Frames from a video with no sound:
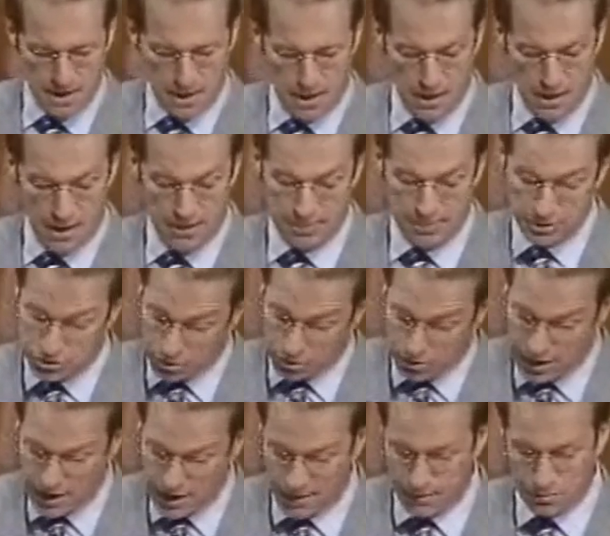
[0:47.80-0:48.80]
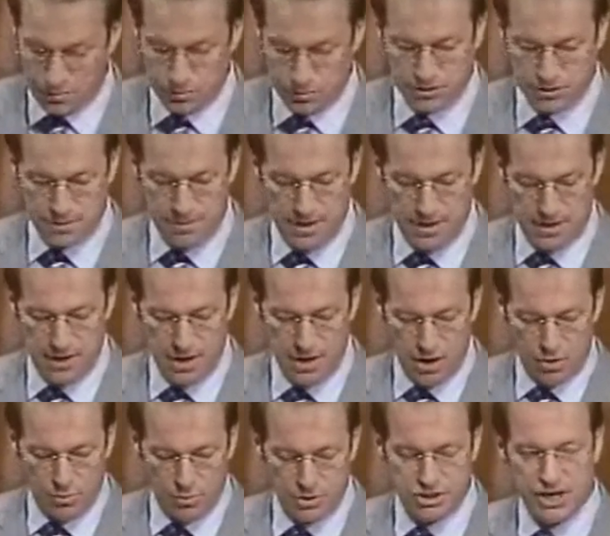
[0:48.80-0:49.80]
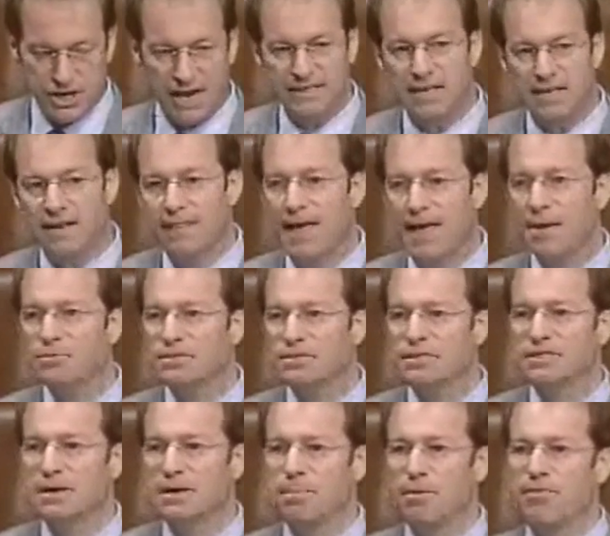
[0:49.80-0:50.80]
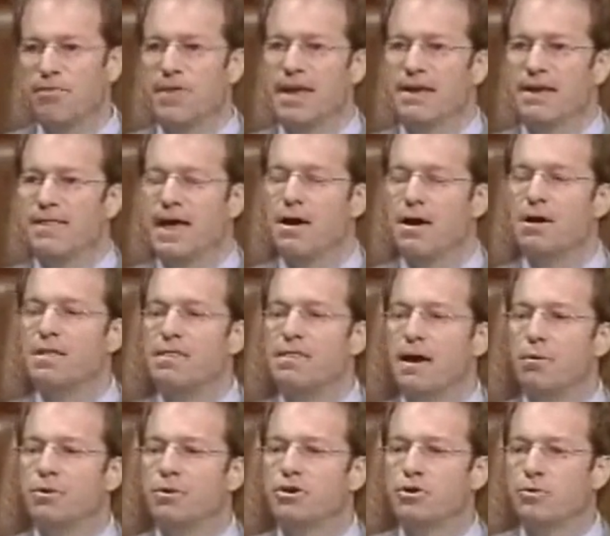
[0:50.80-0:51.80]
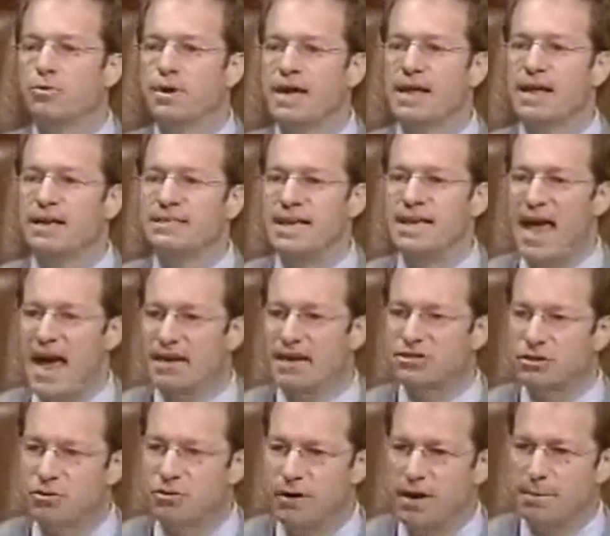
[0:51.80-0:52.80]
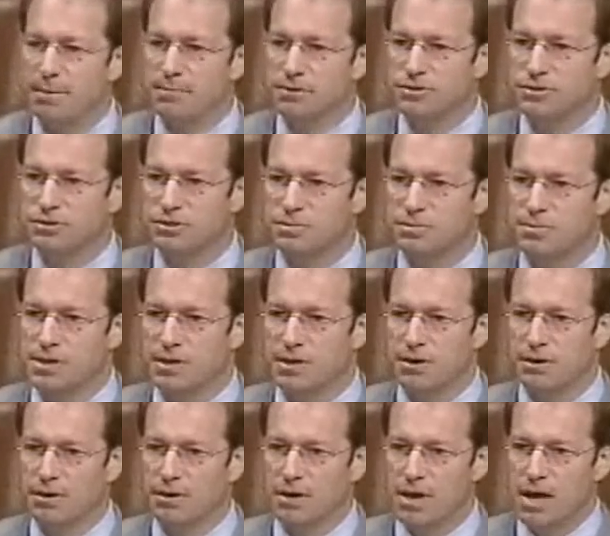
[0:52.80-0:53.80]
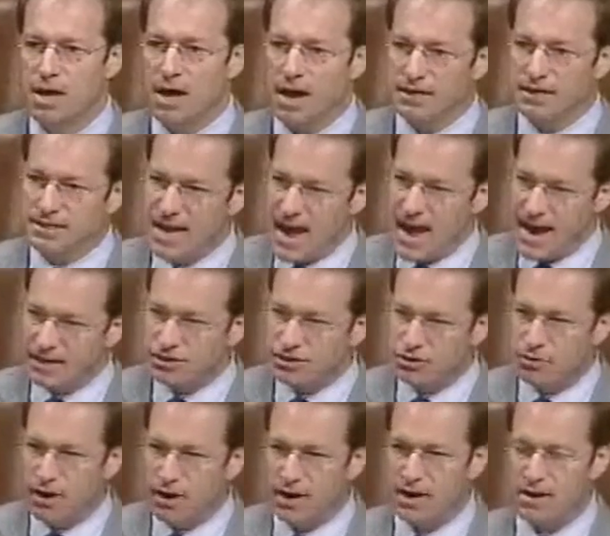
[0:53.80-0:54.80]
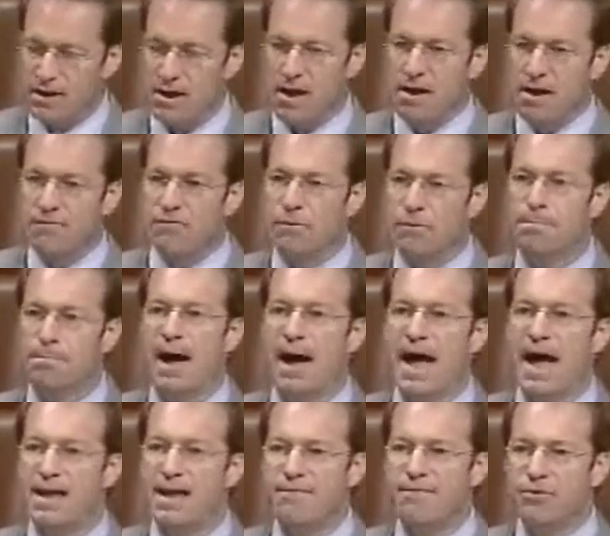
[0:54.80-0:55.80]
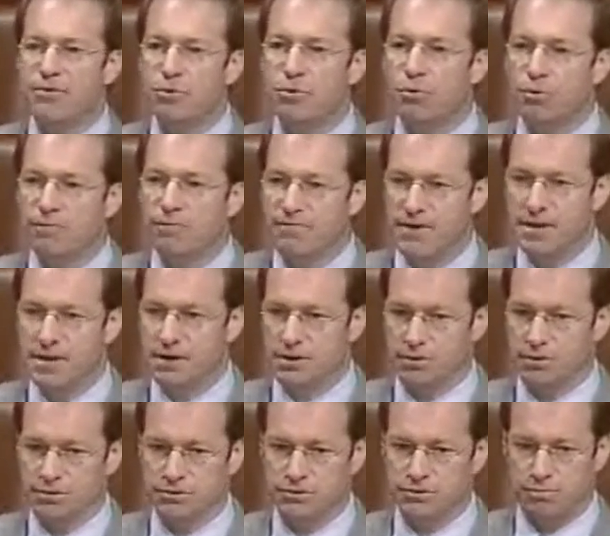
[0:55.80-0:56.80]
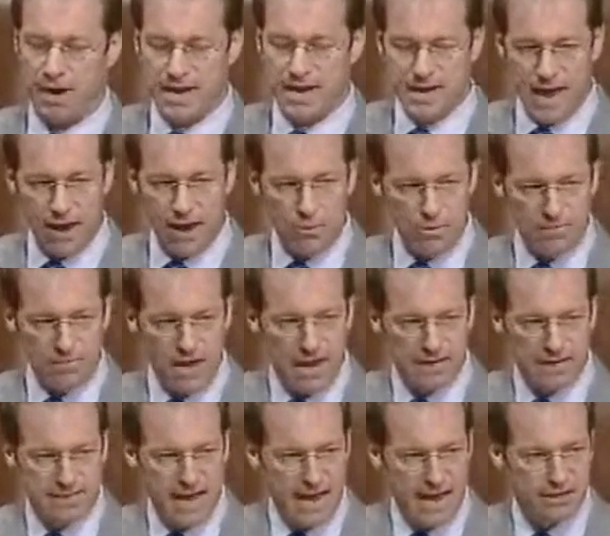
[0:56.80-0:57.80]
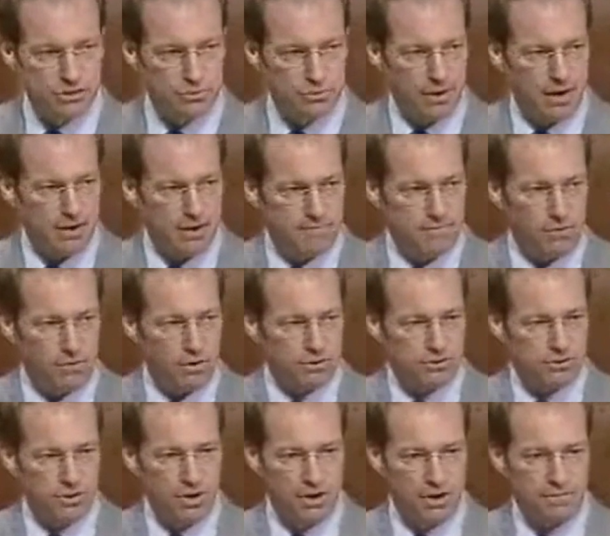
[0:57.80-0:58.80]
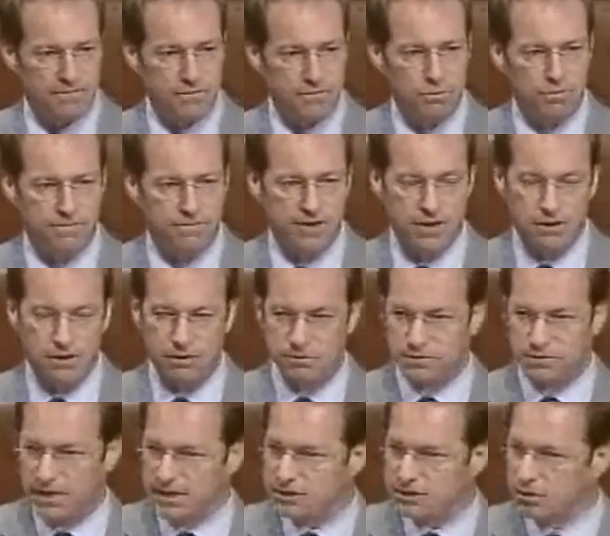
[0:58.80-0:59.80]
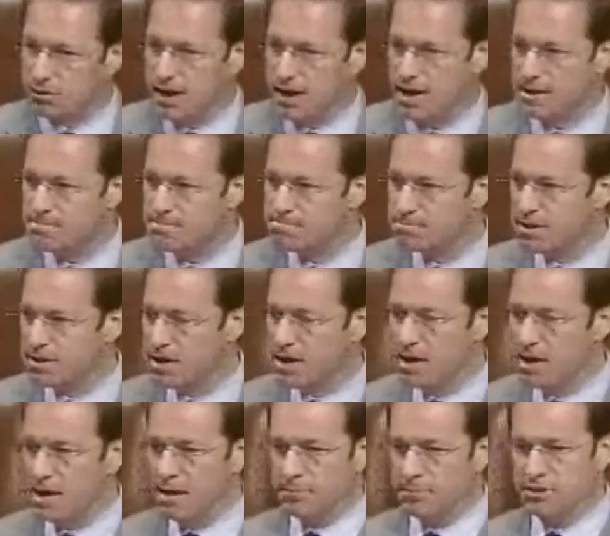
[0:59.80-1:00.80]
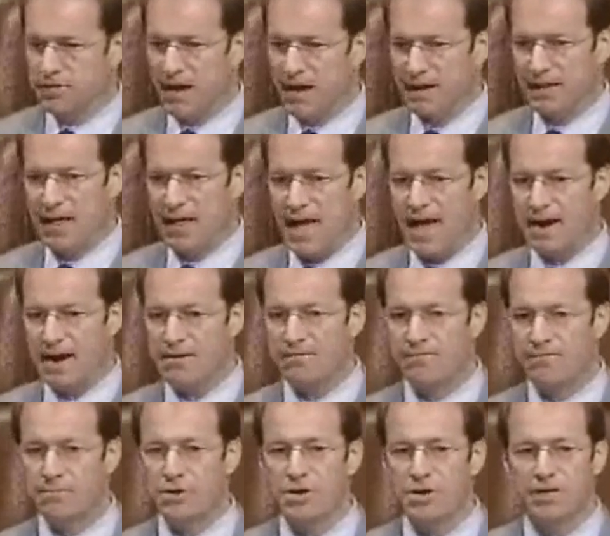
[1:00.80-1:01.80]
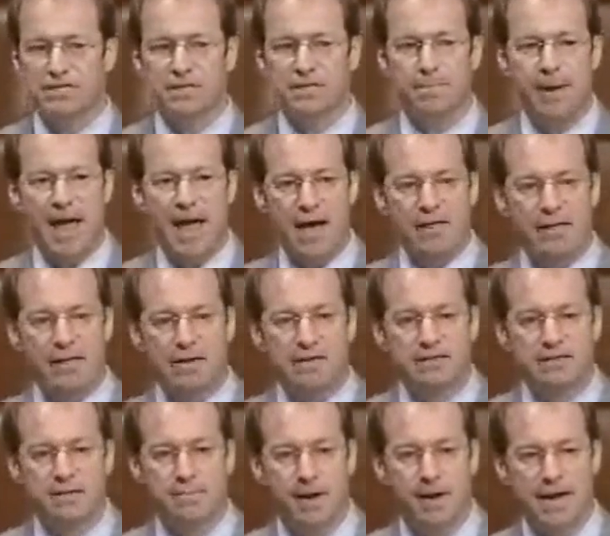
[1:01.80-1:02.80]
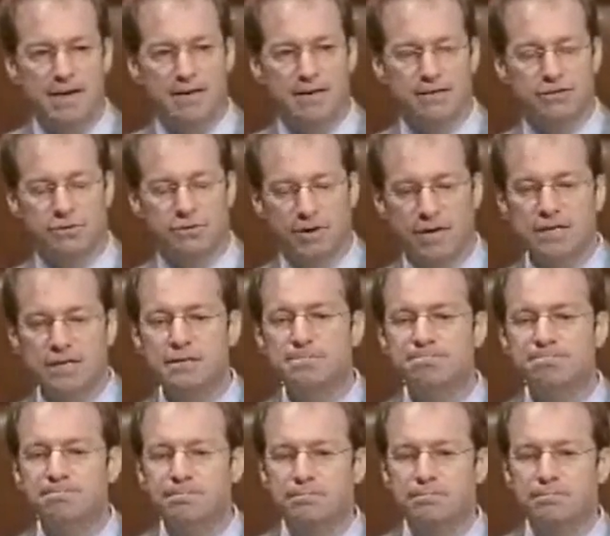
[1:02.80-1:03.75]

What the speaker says: the majority on the Rules Committee, rejected. And that was a simple thing, and that would create a tax credit, Mr. Speaker, a tax credit for bi-fuel vehicles. Right now we've got a tax credit for alternative fuel vehicles, and that's great. But you've got a lot of municipalities in my district